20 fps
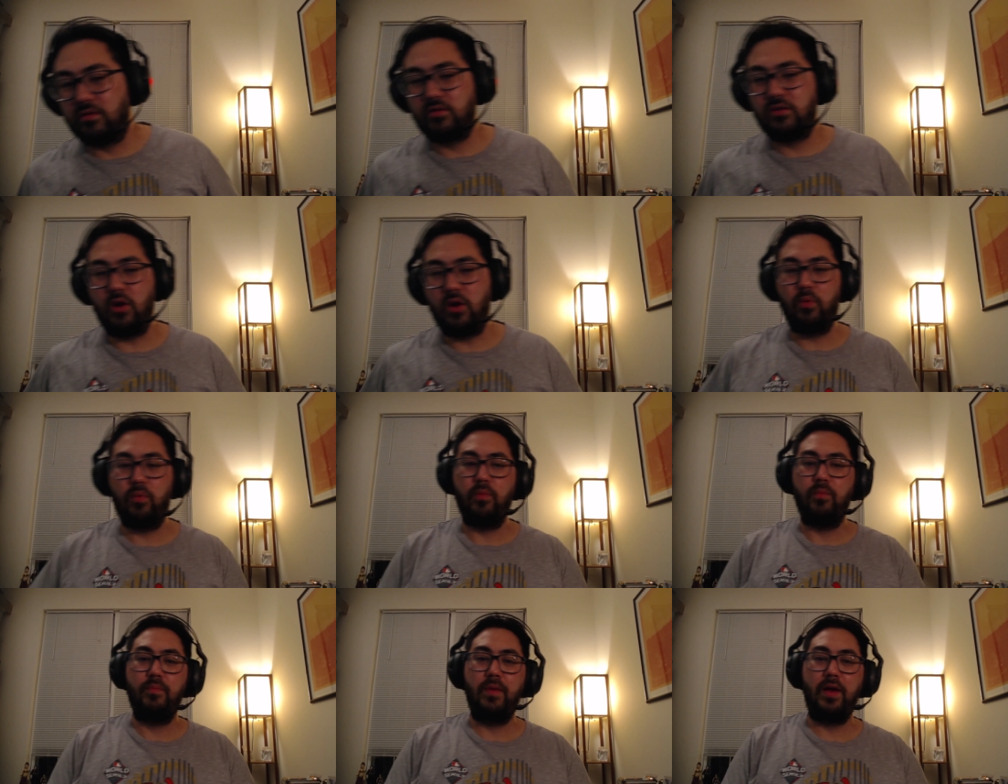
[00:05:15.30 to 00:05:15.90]

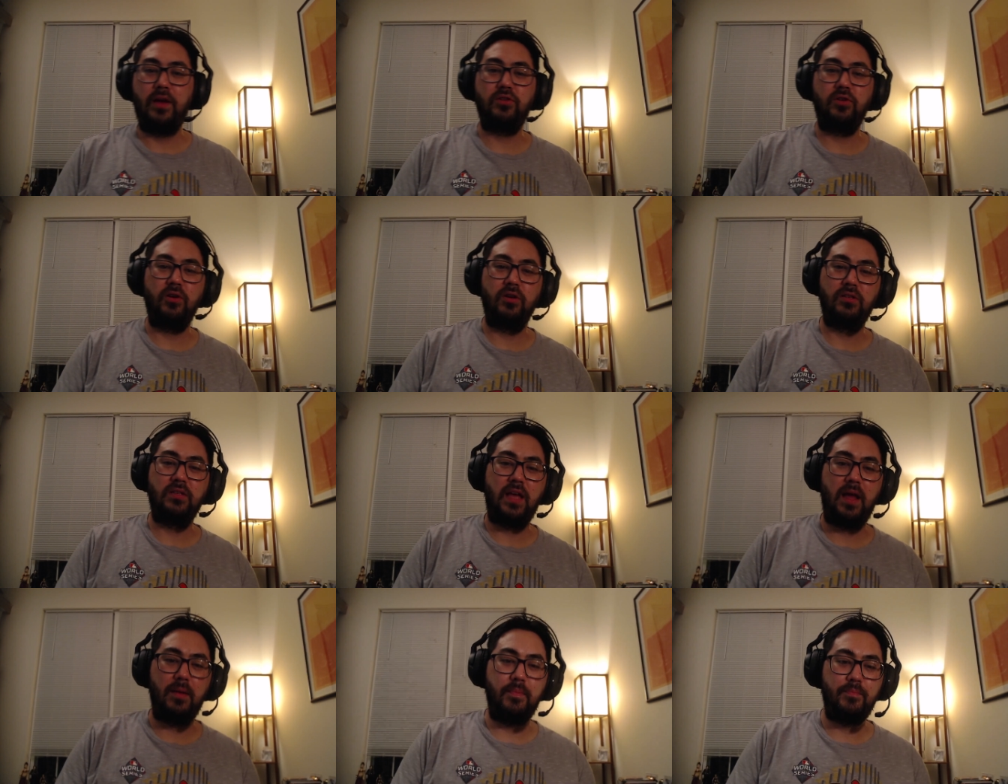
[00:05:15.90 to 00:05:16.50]
don't make sure it's
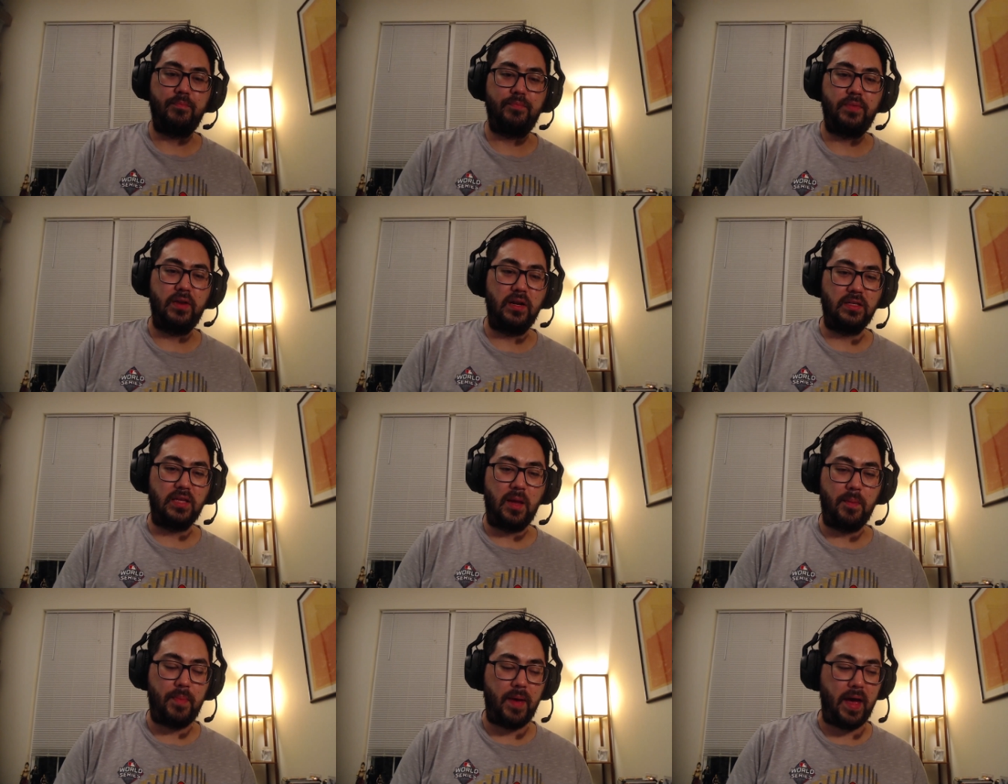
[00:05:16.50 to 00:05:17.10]
not, doesn't
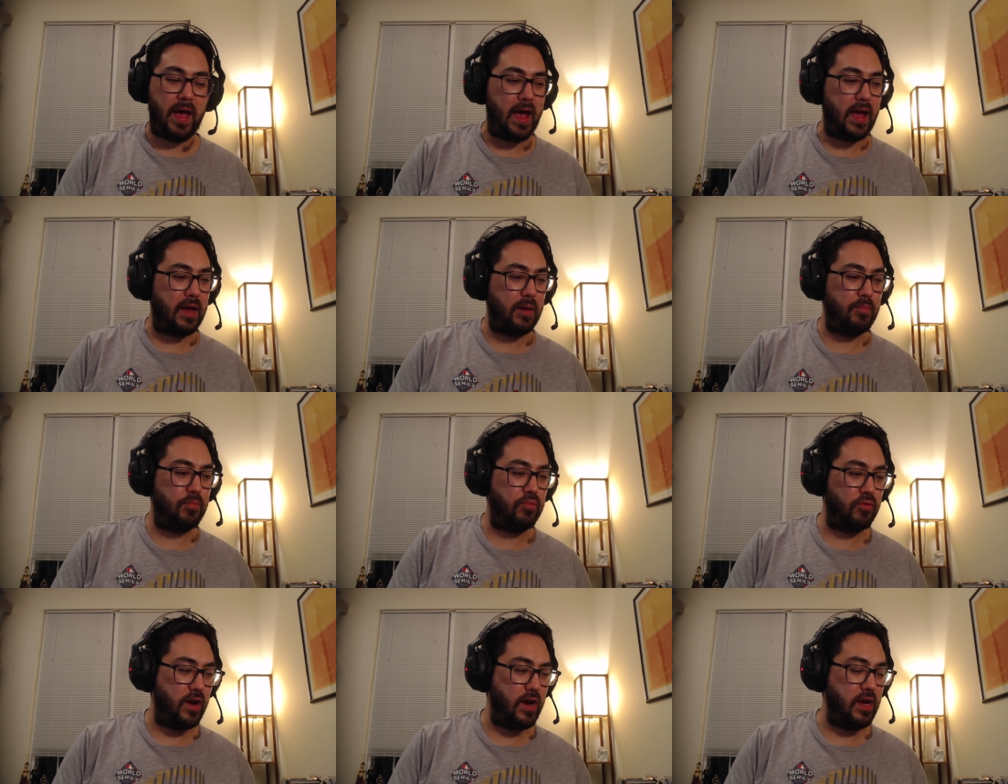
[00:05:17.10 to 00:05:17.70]
say pack,
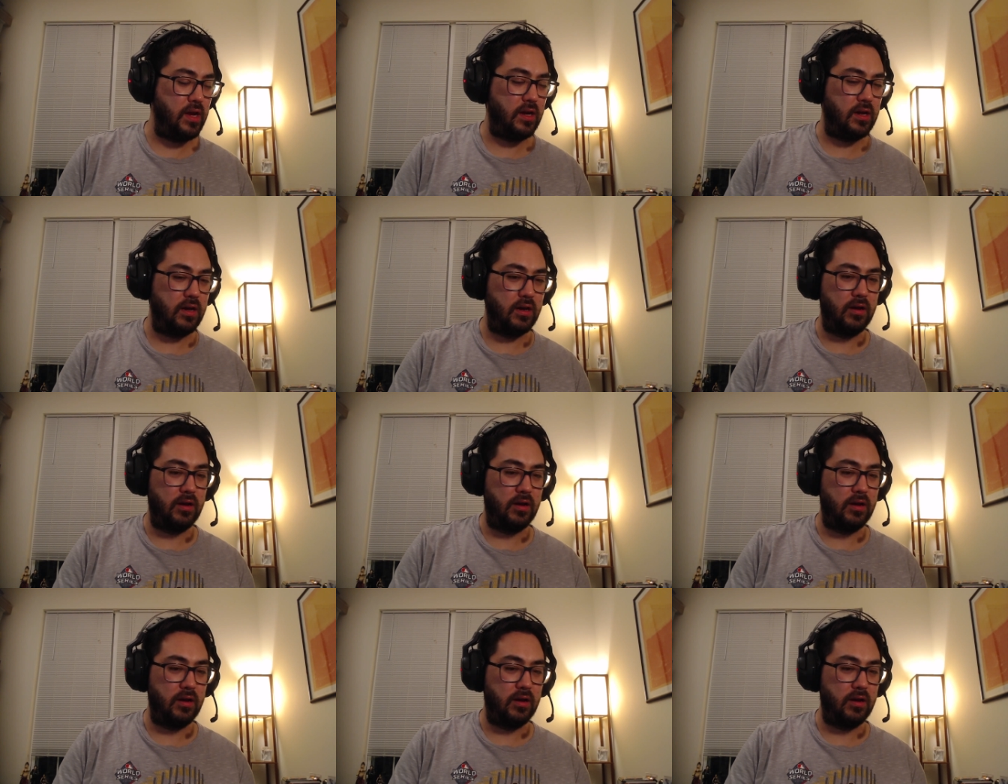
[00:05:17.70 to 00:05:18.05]
break,